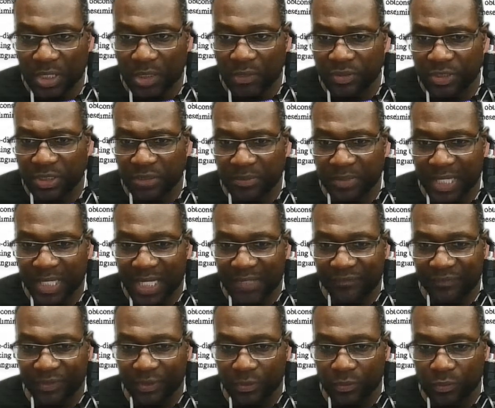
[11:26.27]
So I don't seem to
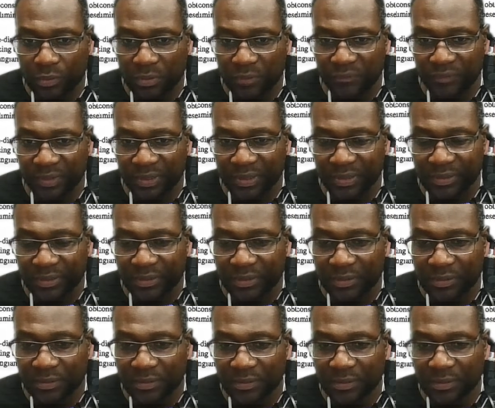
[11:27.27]
have an equivalent
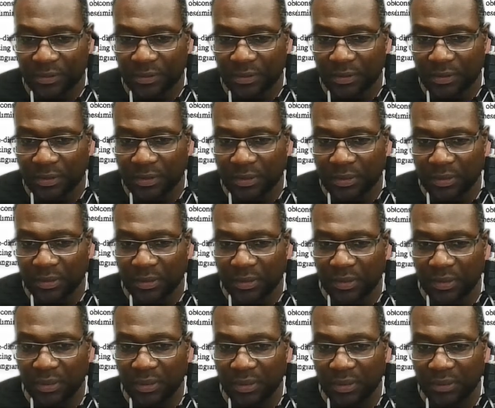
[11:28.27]

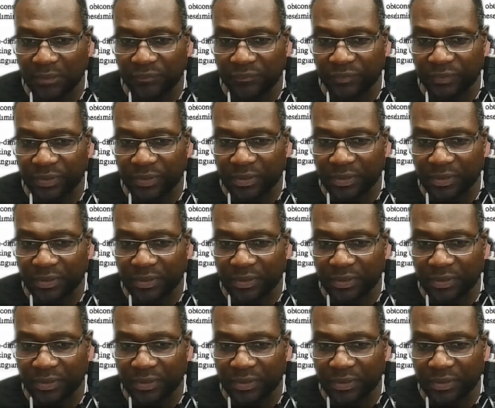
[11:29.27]
of